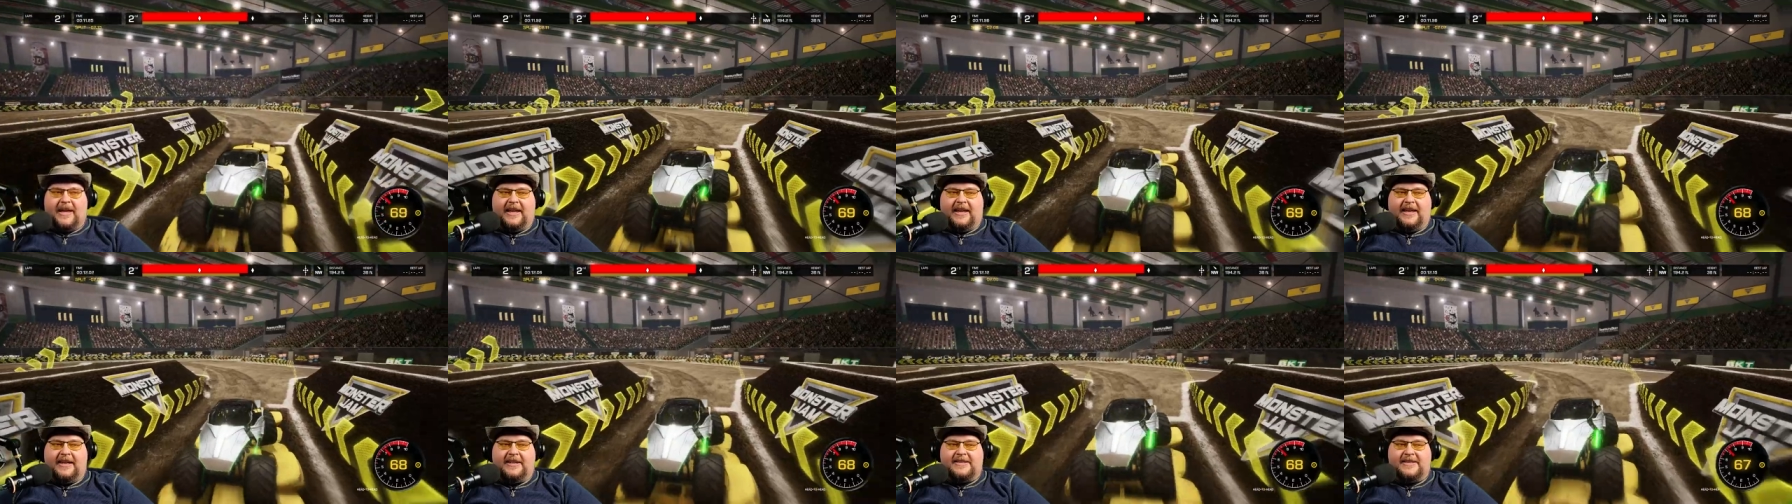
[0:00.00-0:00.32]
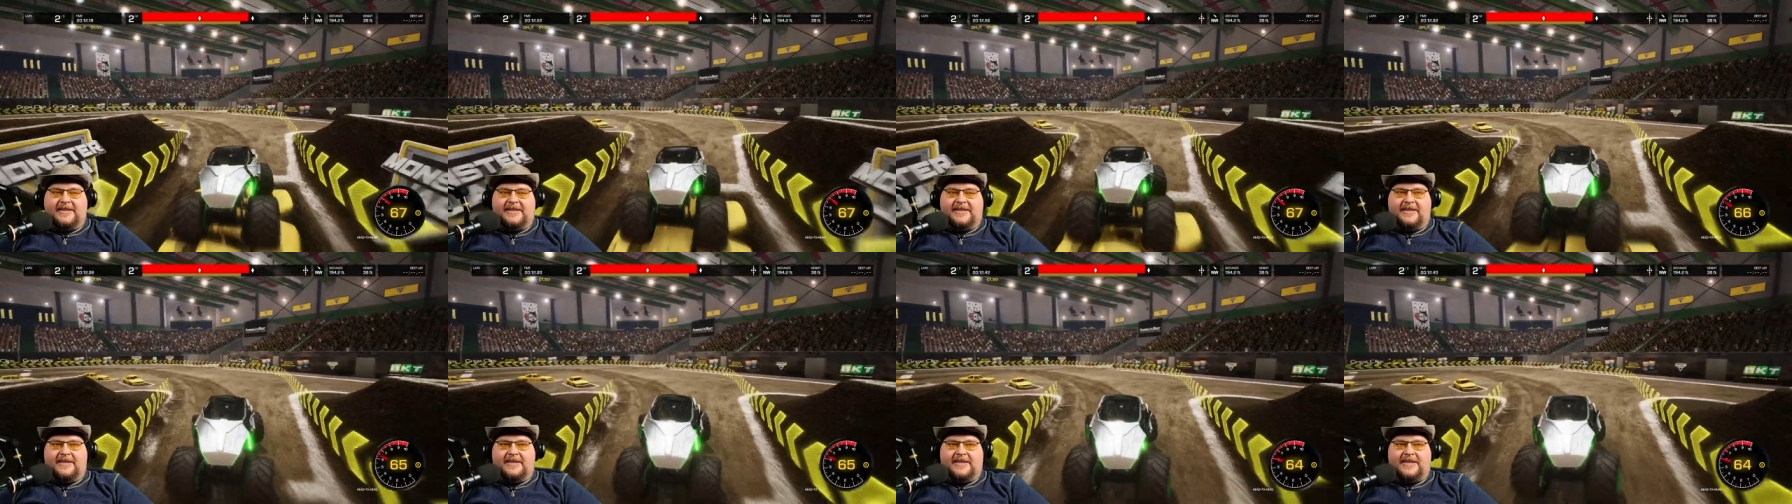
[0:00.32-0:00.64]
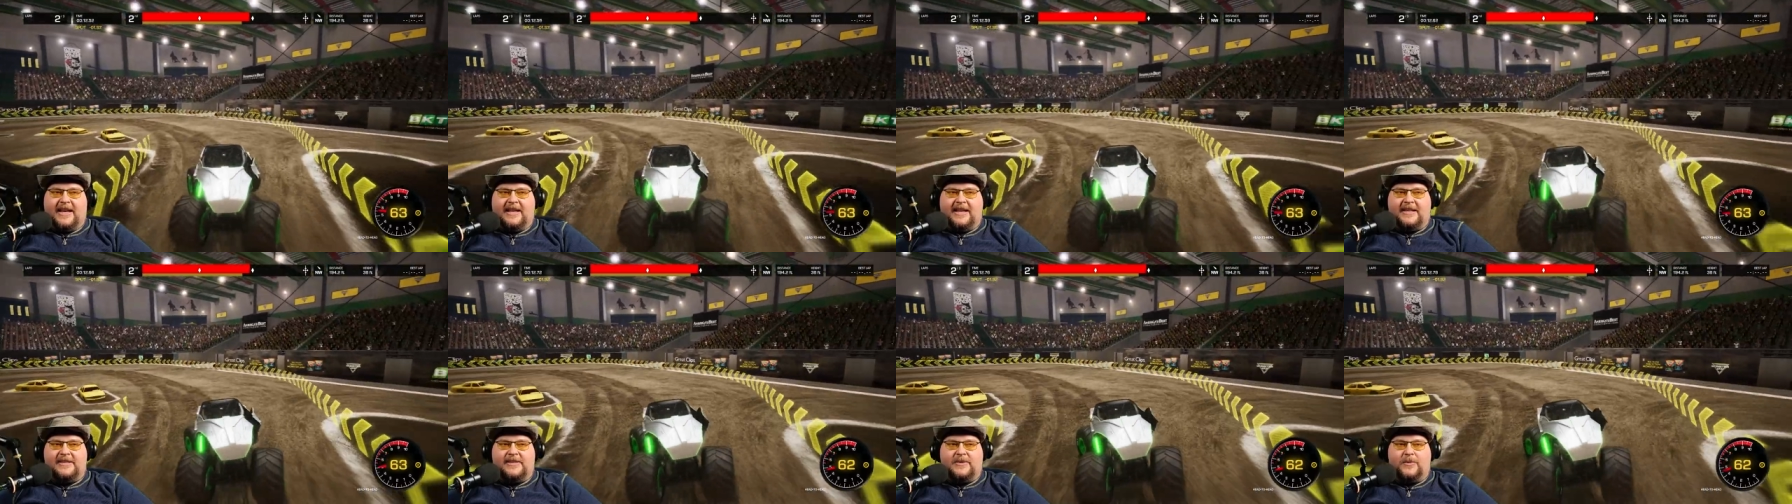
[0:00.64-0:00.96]
in Steel
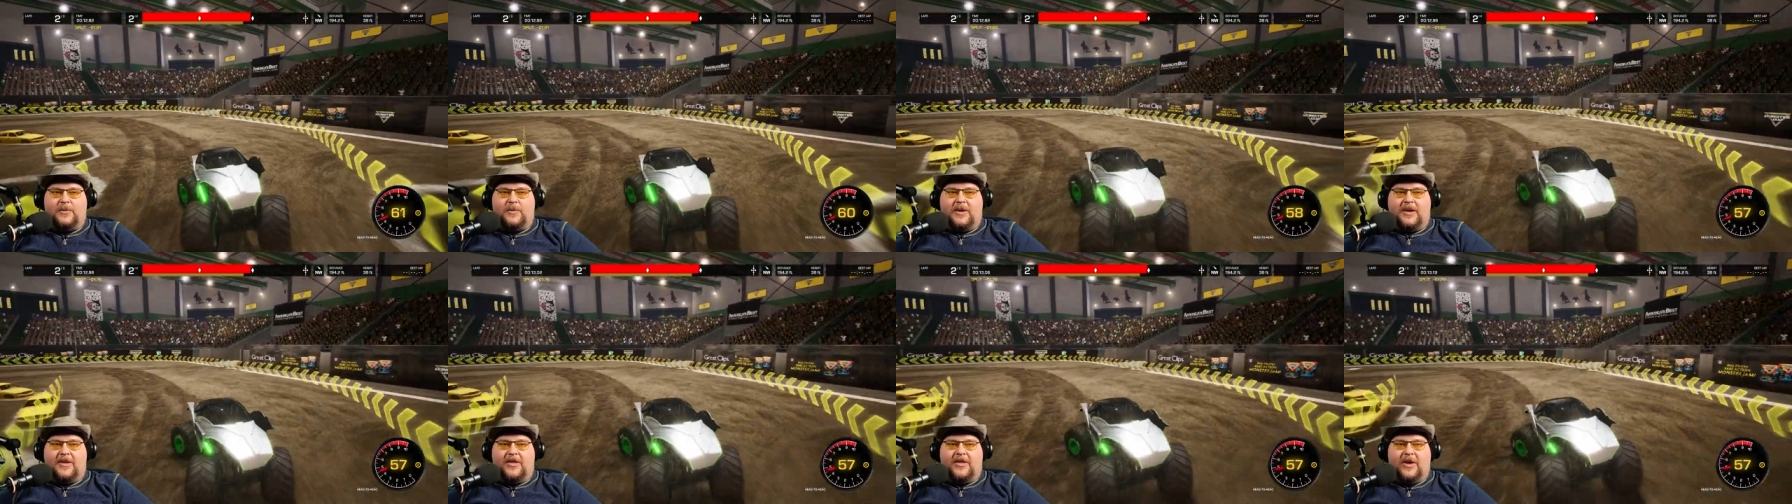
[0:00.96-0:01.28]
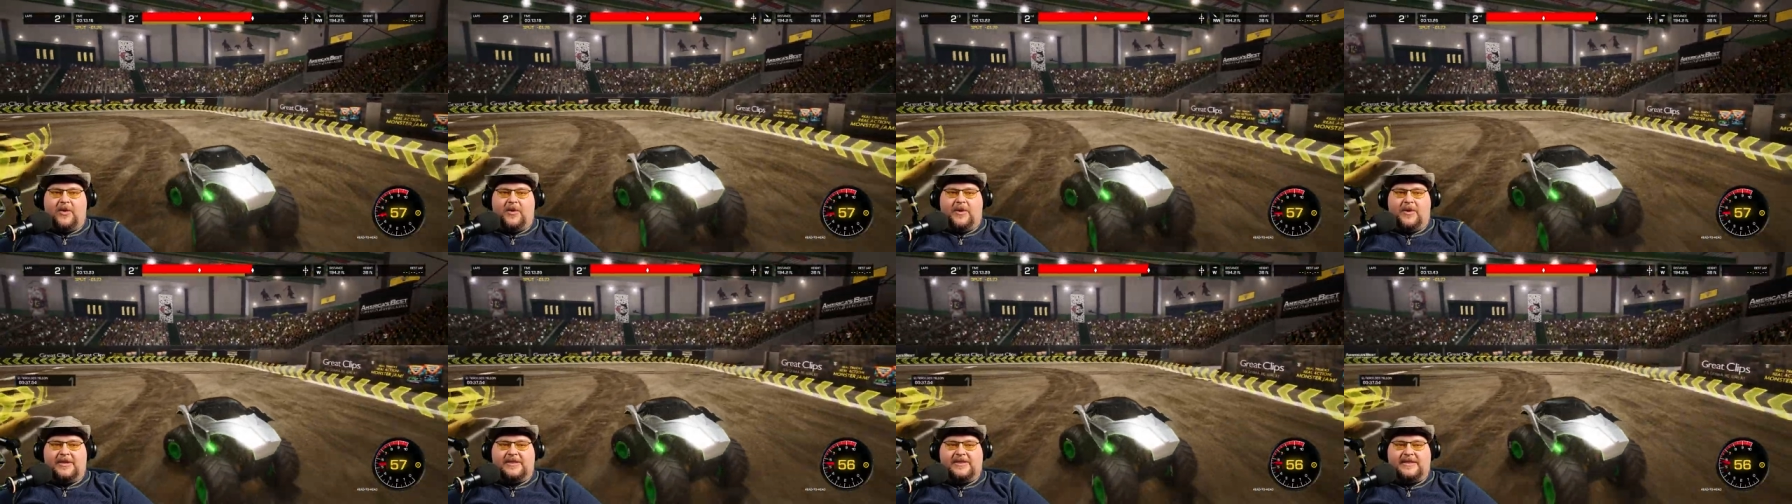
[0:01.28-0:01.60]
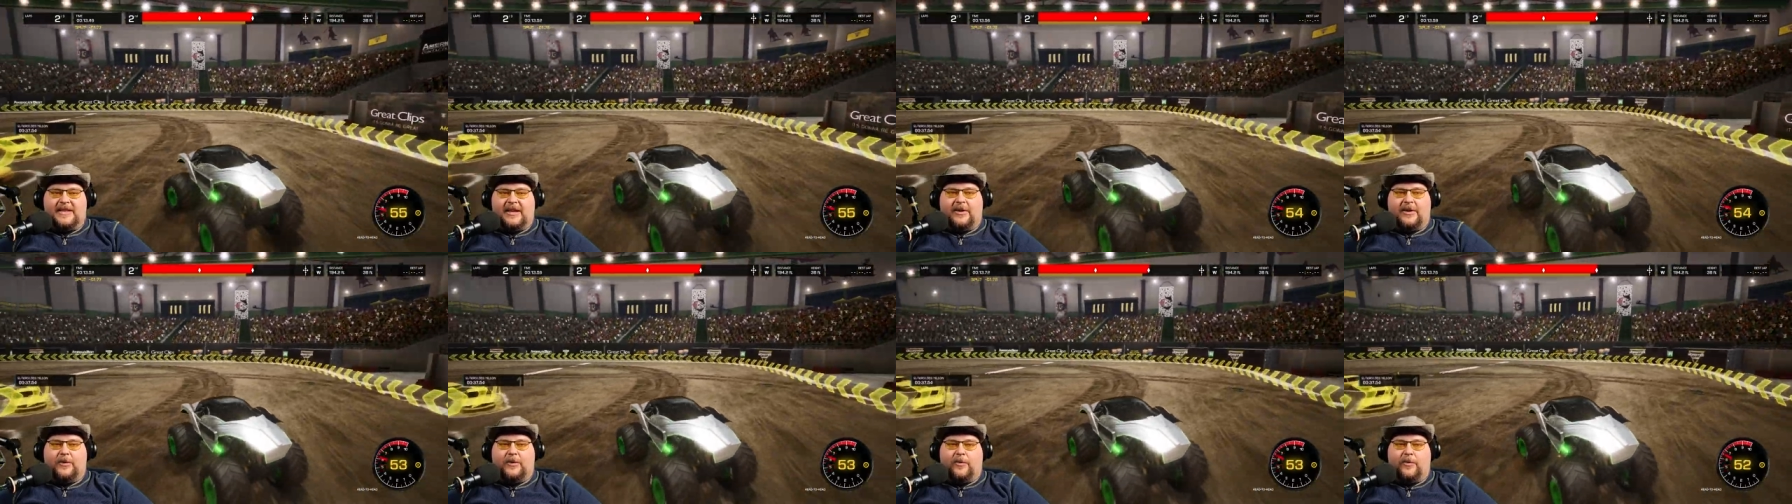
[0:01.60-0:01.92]
Titans 1 though is the